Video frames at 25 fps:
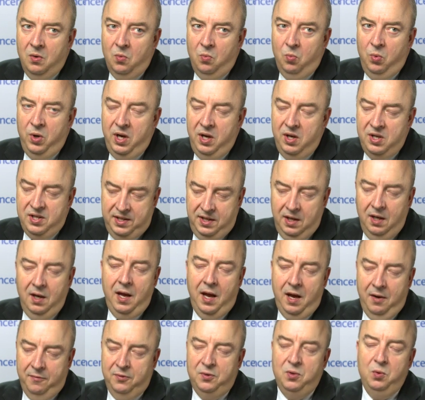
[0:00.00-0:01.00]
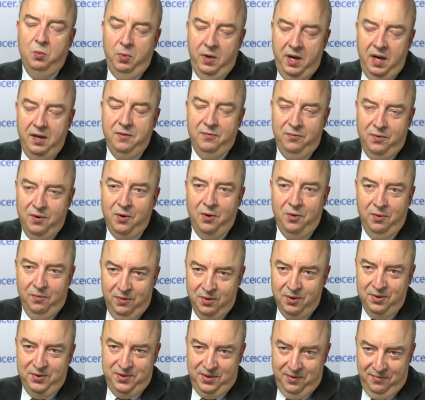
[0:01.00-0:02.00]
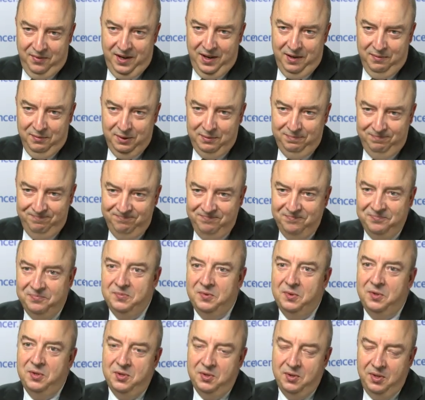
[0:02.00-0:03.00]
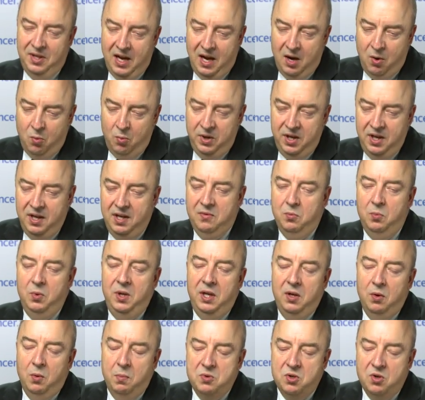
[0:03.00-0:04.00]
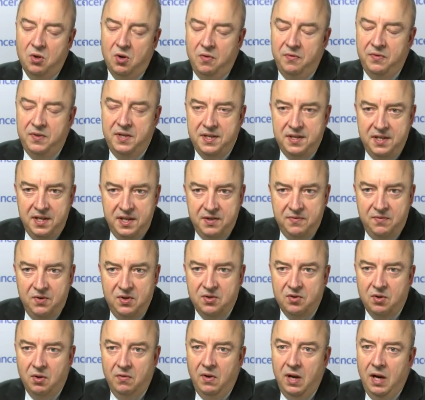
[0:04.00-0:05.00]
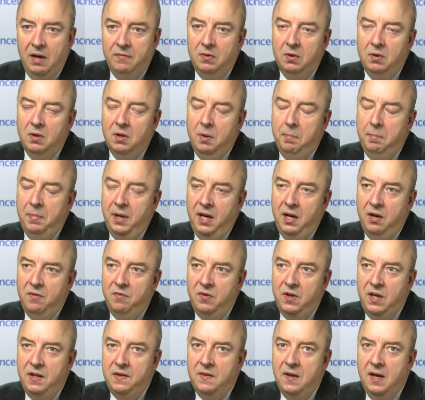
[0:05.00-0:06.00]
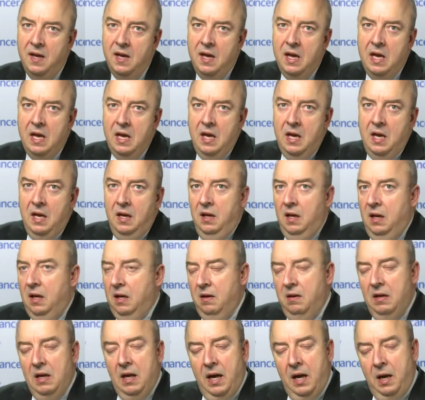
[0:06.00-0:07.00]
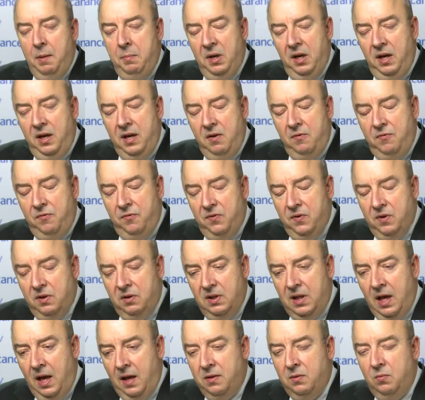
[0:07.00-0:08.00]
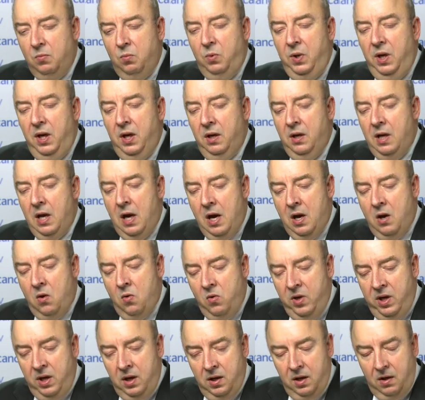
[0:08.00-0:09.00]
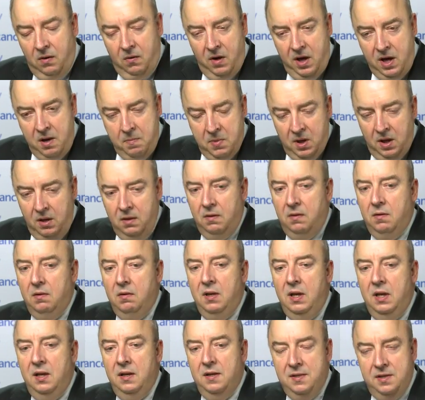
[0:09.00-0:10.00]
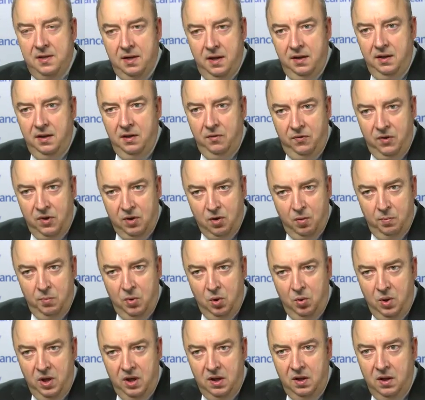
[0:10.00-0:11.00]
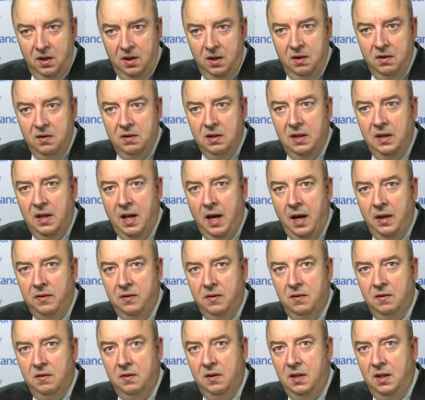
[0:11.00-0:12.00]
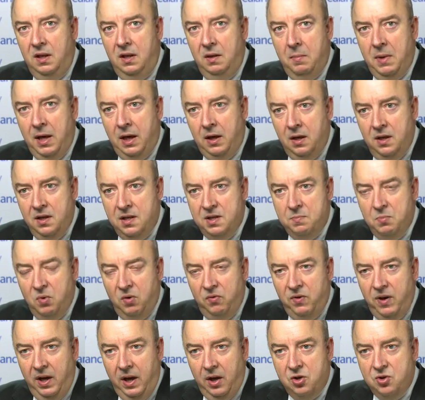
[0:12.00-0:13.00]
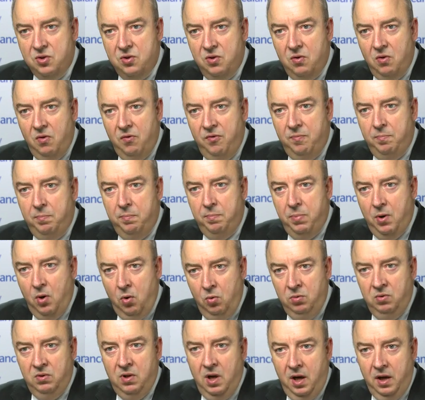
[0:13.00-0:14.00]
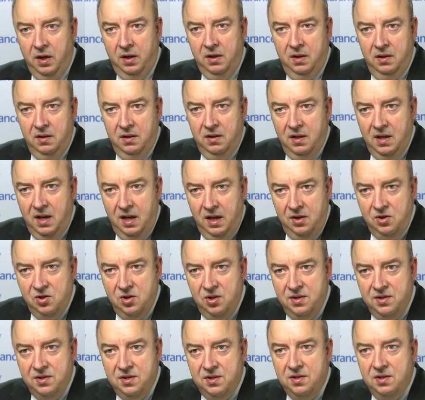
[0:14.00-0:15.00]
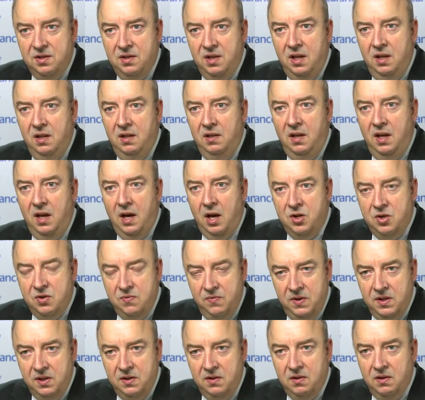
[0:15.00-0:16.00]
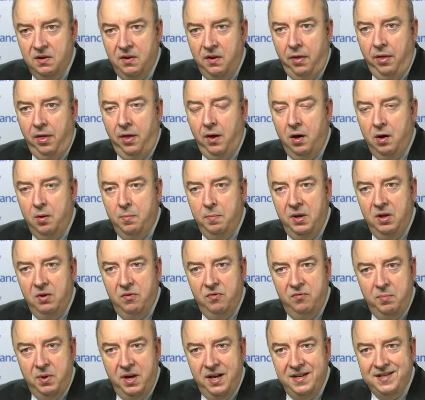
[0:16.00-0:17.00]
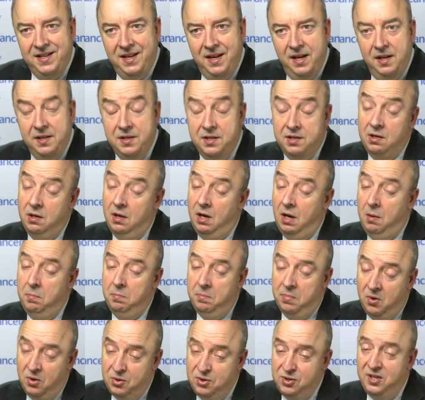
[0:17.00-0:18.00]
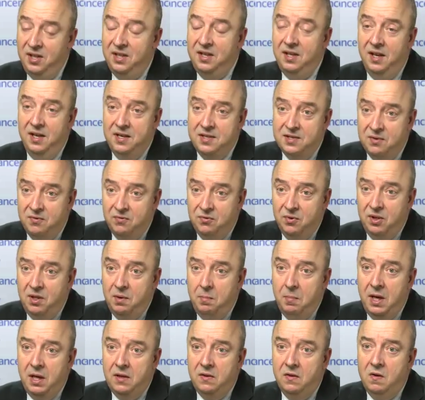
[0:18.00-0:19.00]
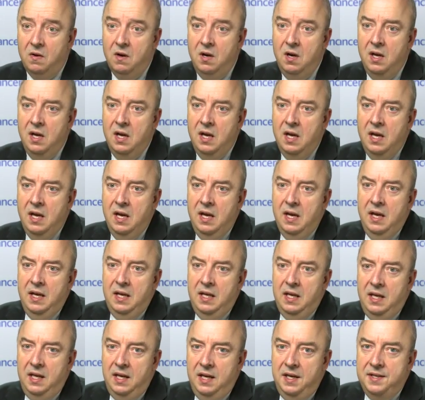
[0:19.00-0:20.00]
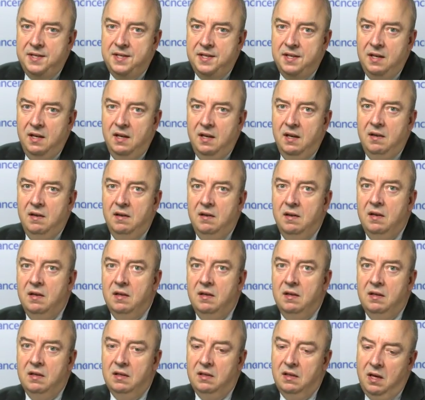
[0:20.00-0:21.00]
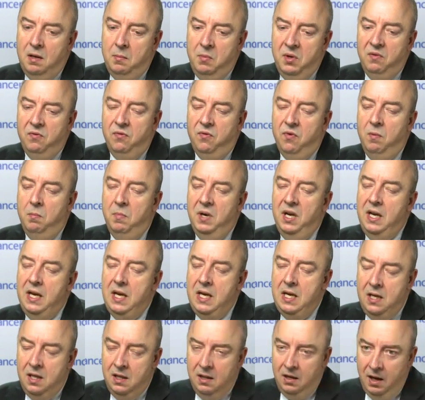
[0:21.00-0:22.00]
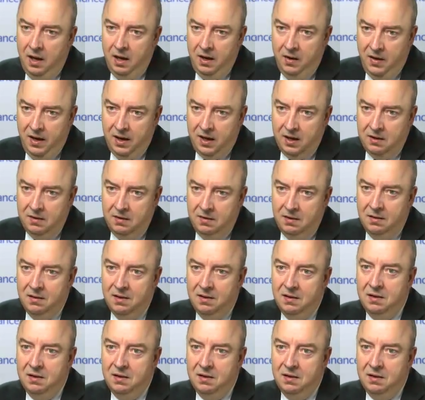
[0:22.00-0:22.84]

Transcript: We still have to wait for overall survival. So now we observe disease-free survival benefit. I believe that we are now in agreement in the scientific community that the mechanism of action of bone-targeted agents in the adjuvant therapy of breast cancer and prostate cancer, for the matter, is coming from an indirect